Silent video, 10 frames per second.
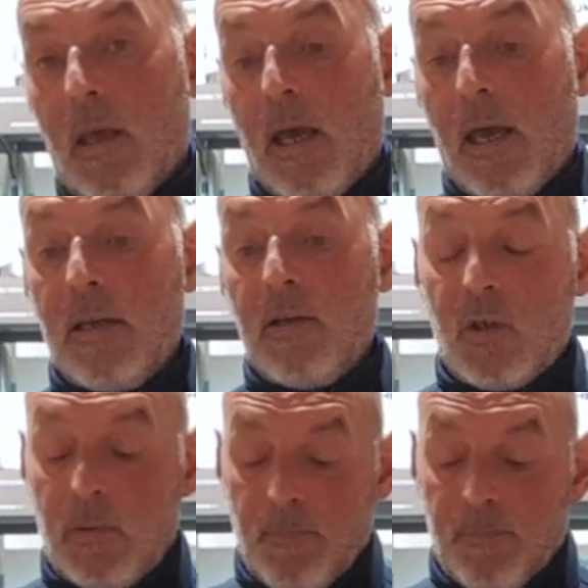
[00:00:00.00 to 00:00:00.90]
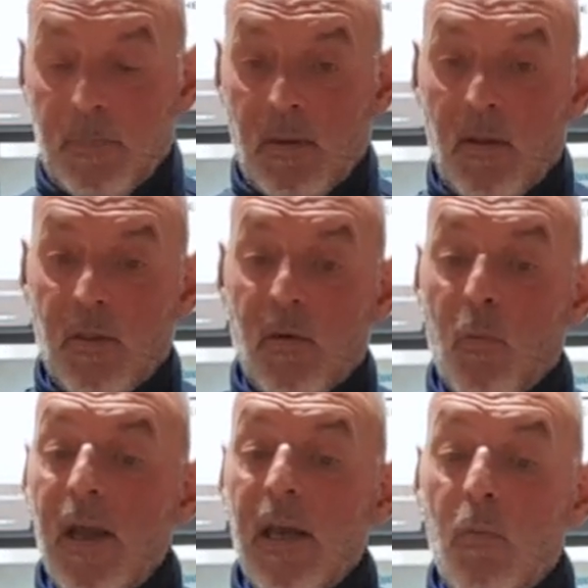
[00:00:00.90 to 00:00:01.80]
And the
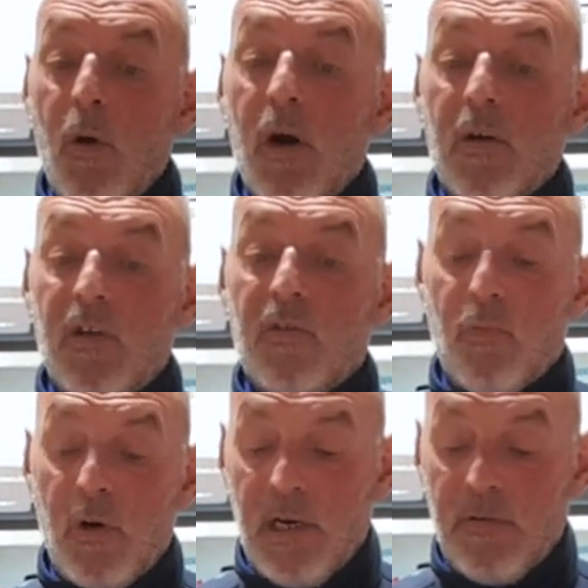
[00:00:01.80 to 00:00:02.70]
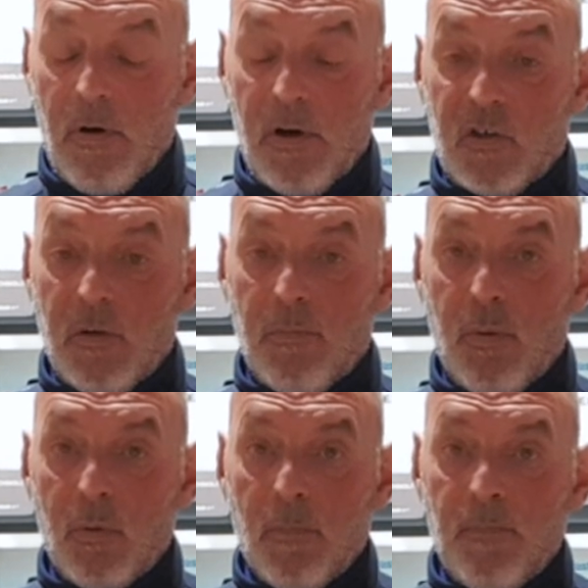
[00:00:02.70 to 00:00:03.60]
way it works is really very simple.